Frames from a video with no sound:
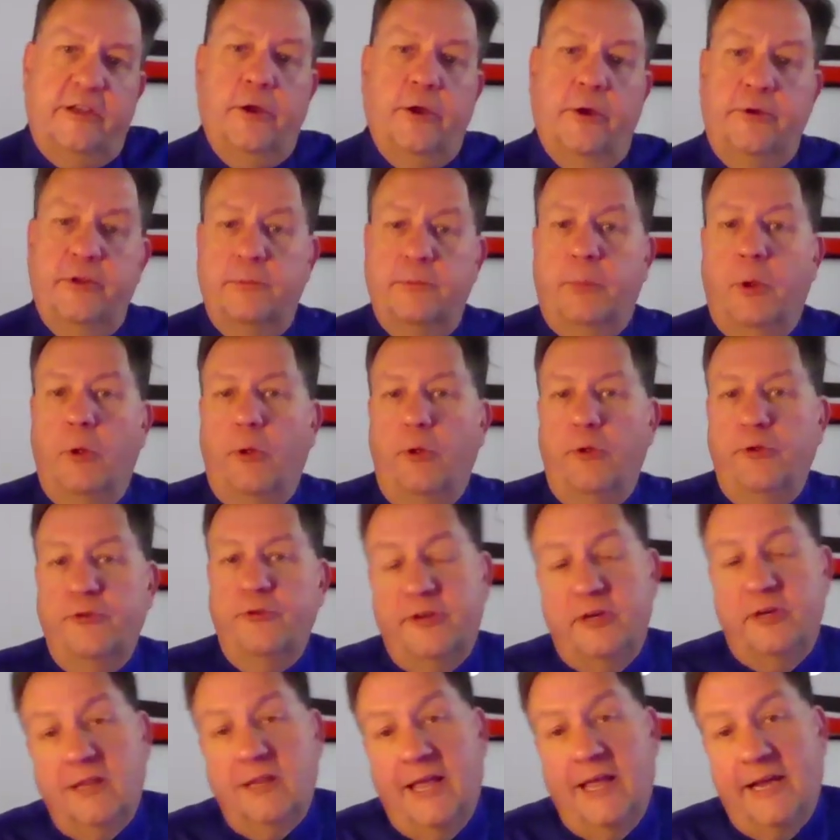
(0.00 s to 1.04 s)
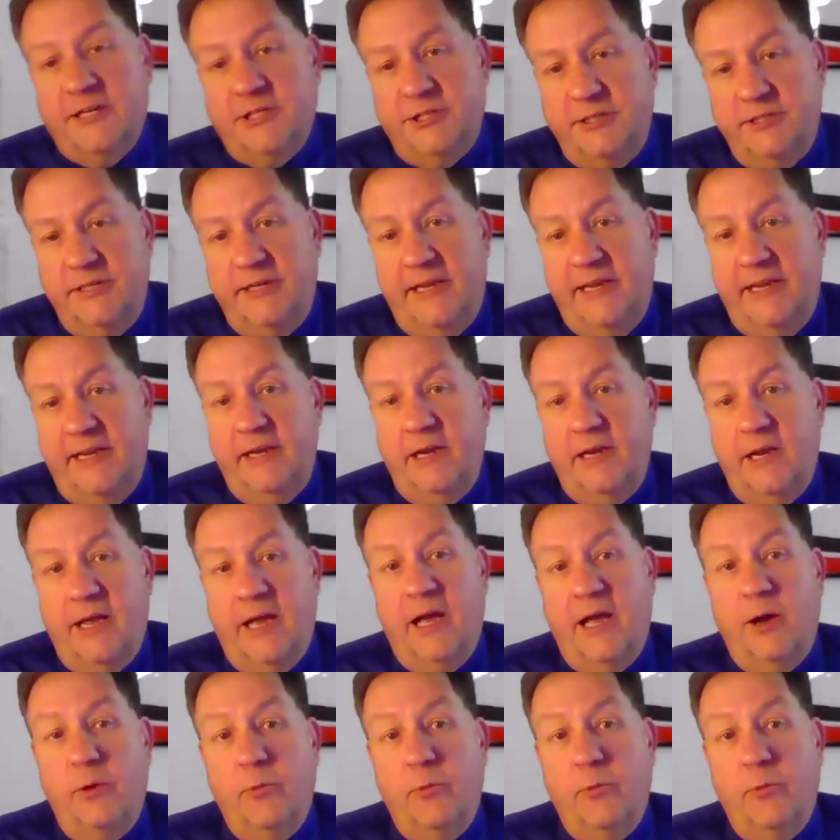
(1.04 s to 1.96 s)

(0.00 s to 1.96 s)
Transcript: that go to the polls on election day,